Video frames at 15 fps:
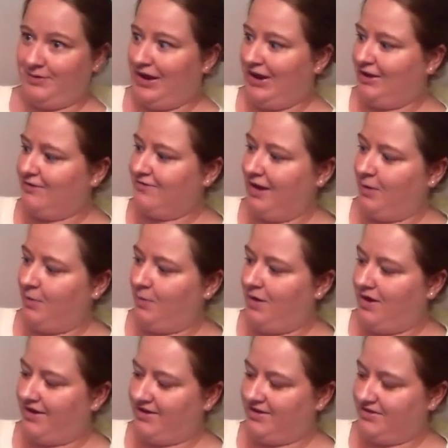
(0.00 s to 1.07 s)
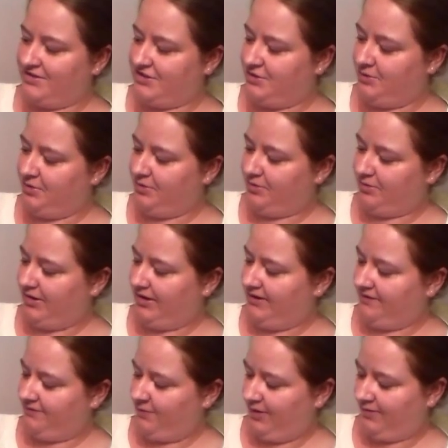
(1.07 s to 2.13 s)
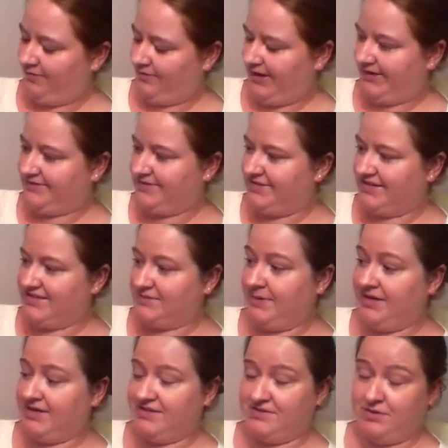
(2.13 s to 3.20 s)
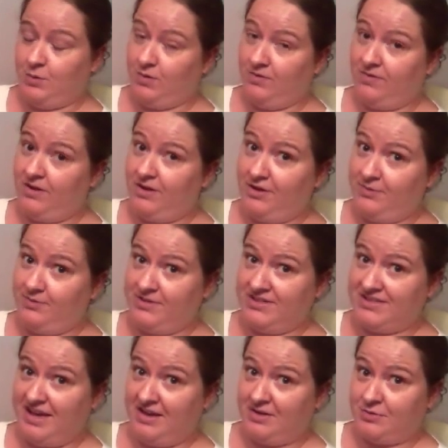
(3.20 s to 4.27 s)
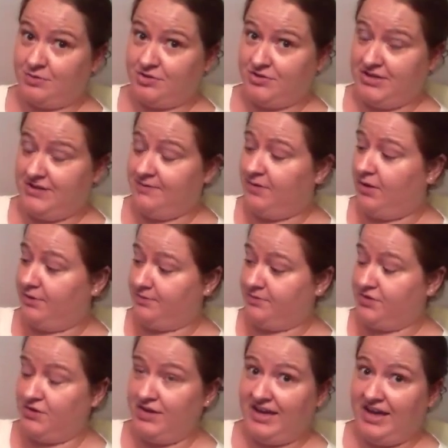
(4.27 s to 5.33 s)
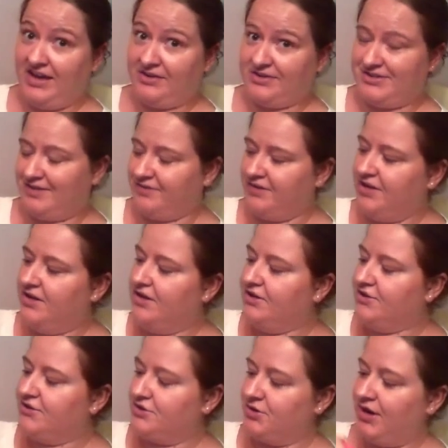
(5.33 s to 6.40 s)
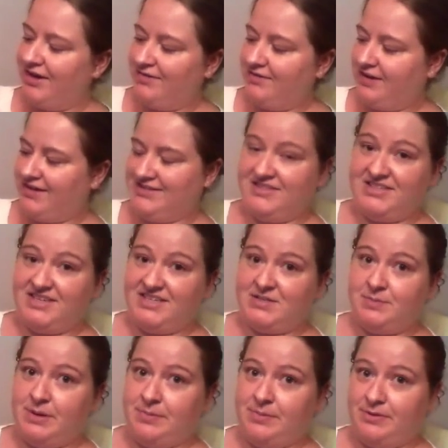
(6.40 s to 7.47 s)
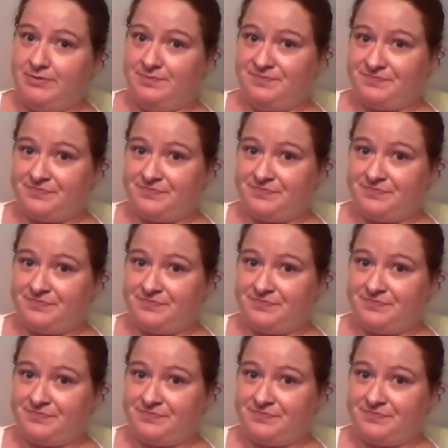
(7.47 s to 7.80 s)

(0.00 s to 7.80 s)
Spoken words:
Now you've got 1, 2, 3, 4, 5, 6, because your volume does count towards your team volume, so you can count yourself. So now you've got 6 people.